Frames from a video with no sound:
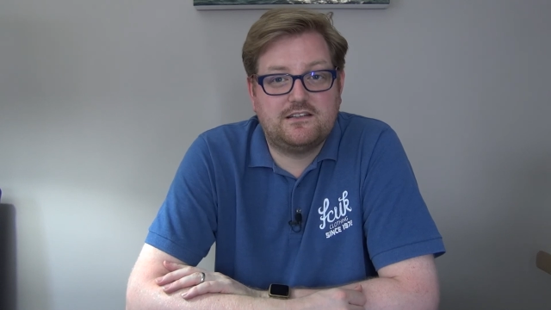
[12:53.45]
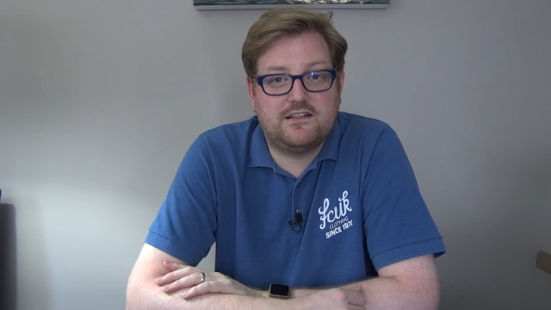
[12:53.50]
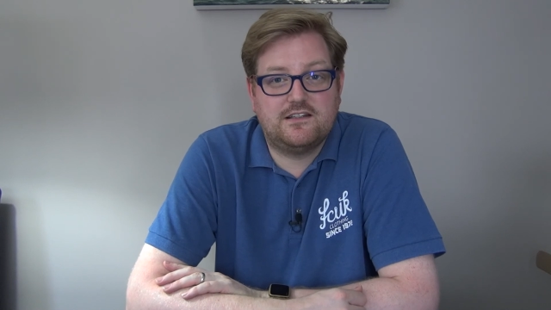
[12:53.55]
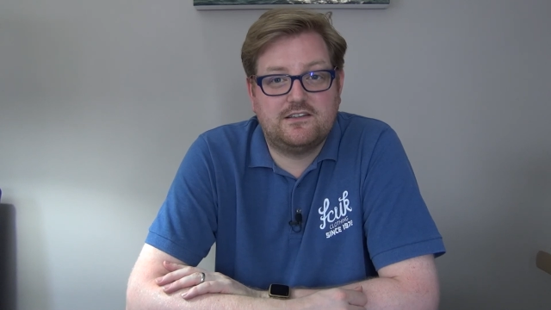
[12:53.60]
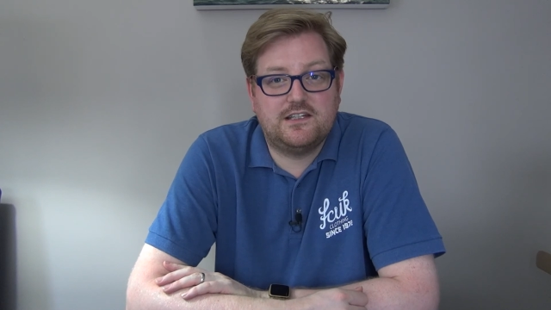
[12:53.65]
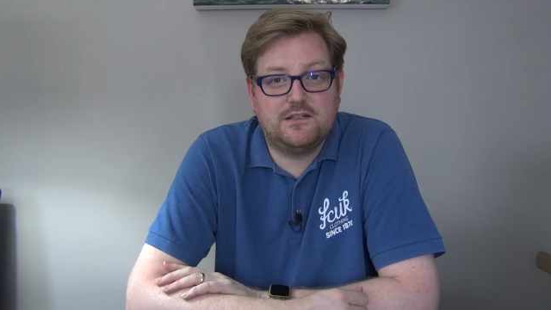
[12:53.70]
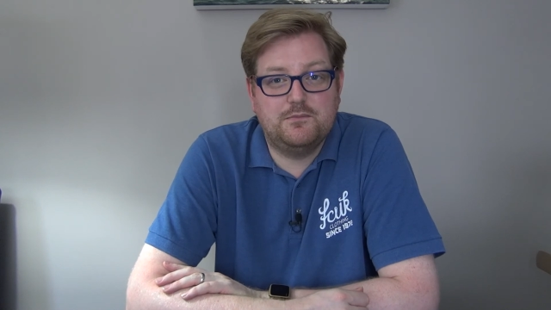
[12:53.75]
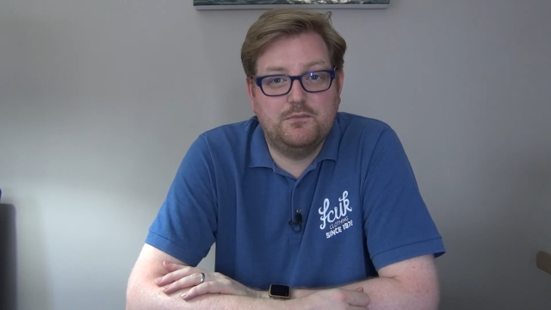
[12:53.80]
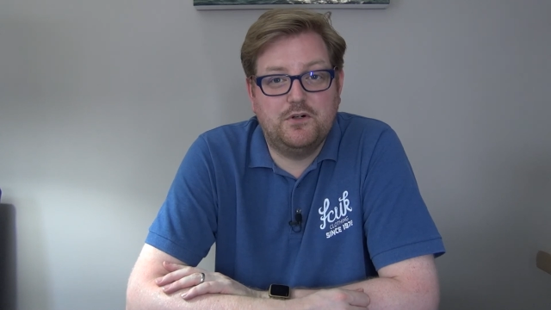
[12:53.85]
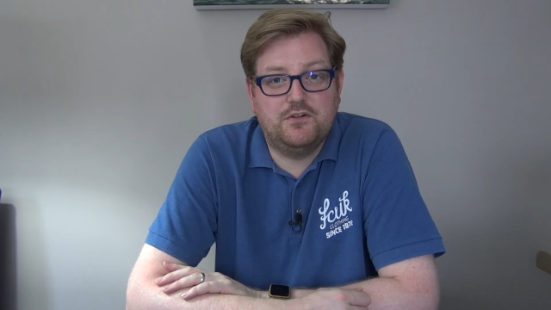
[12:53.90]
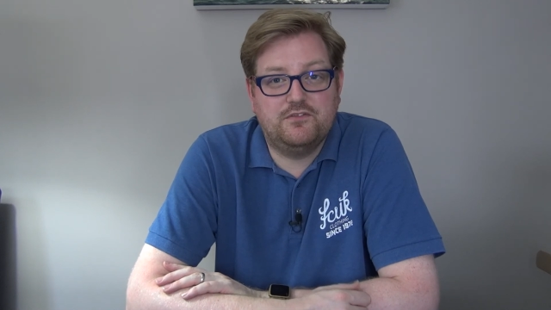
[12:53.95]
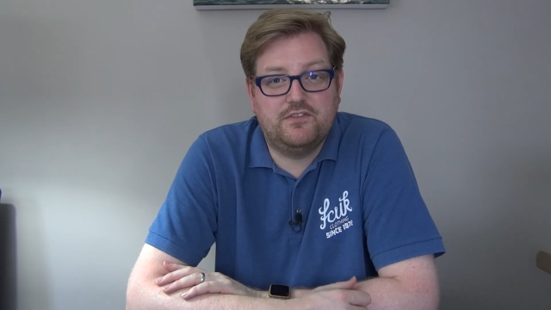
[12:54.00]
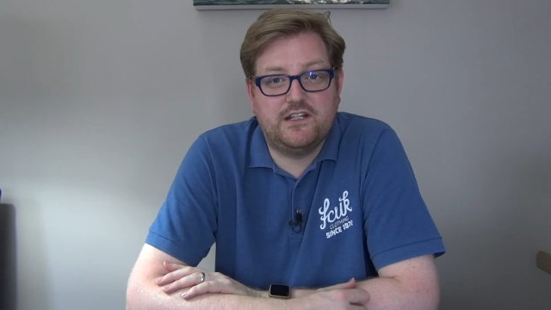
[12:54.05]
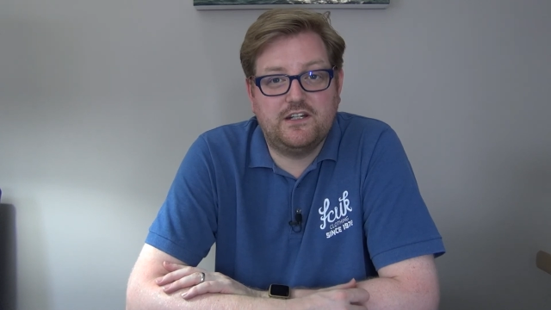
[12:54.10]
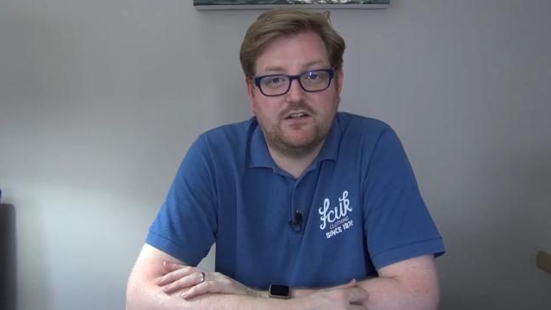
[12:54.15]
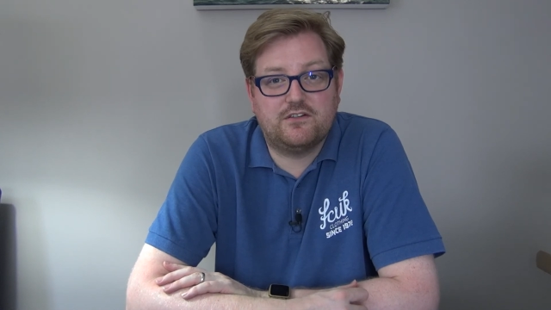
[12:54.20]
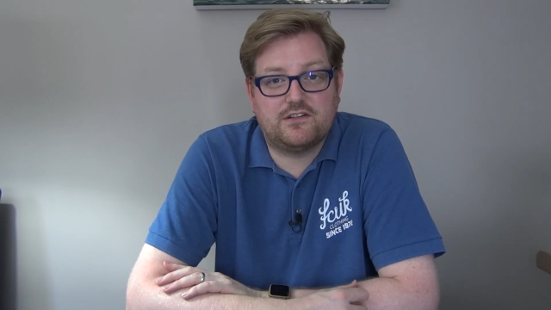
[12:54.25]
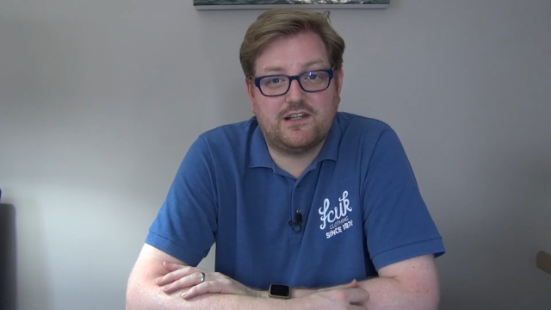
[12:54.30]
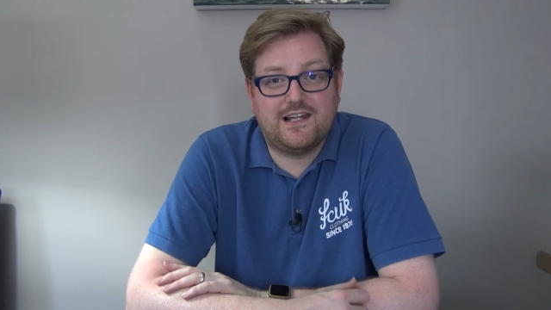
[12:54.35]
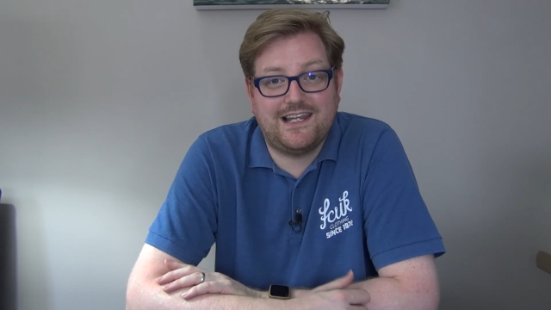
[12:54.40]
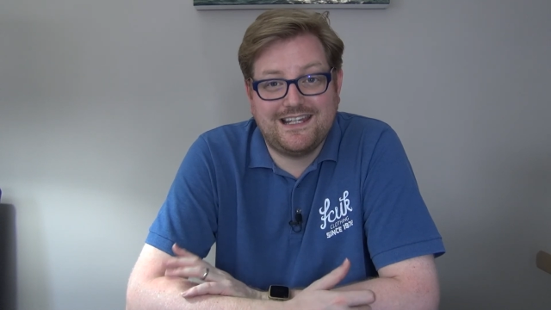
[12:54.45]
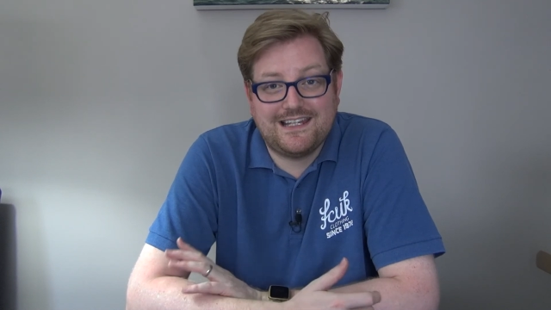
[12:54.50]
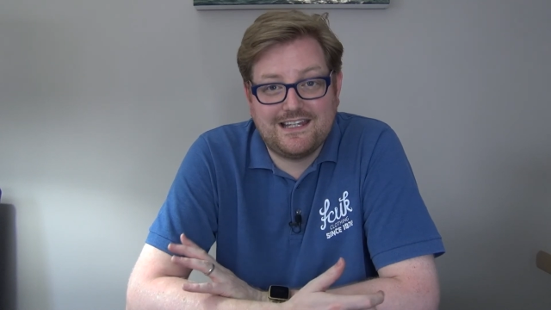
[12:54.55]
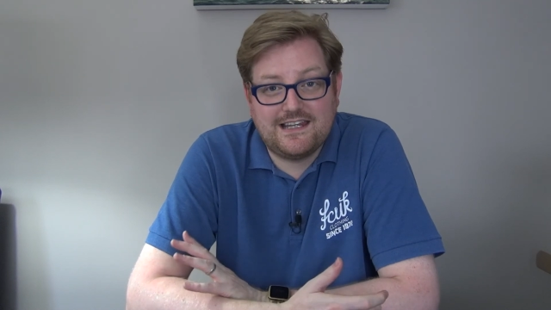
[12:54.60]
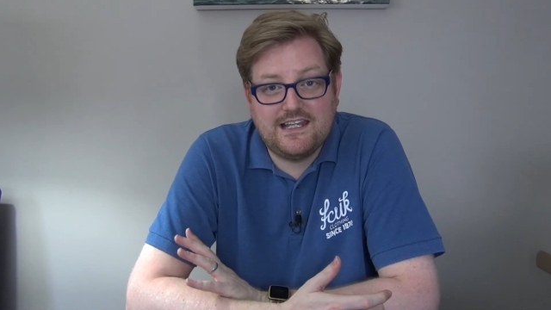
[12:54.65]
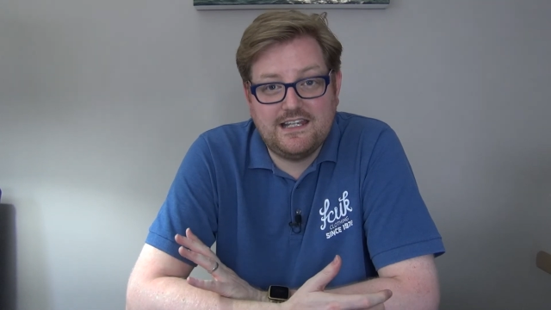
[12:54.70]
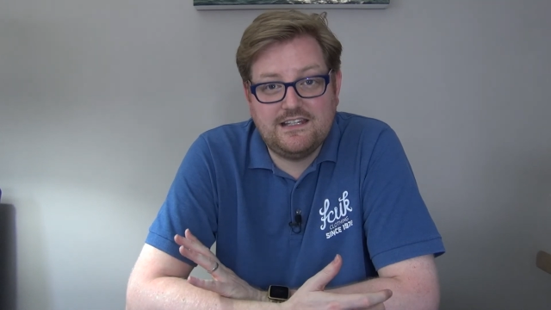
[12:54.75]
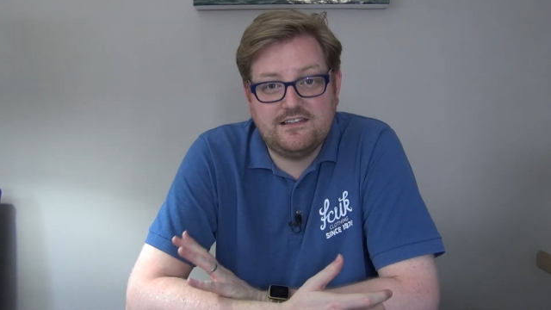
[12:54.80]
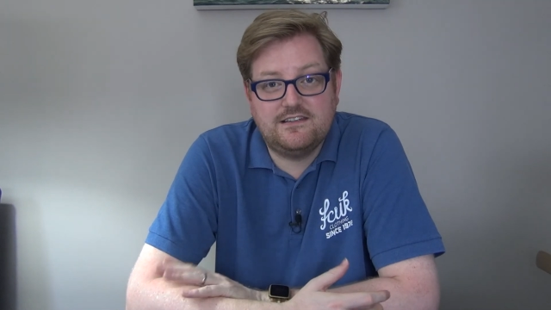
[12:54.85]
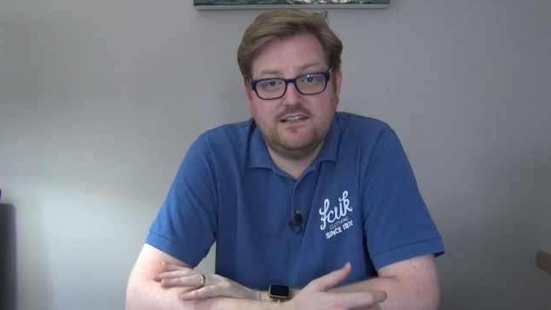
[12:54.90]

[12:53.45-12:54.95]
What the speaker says: to see more videos like this.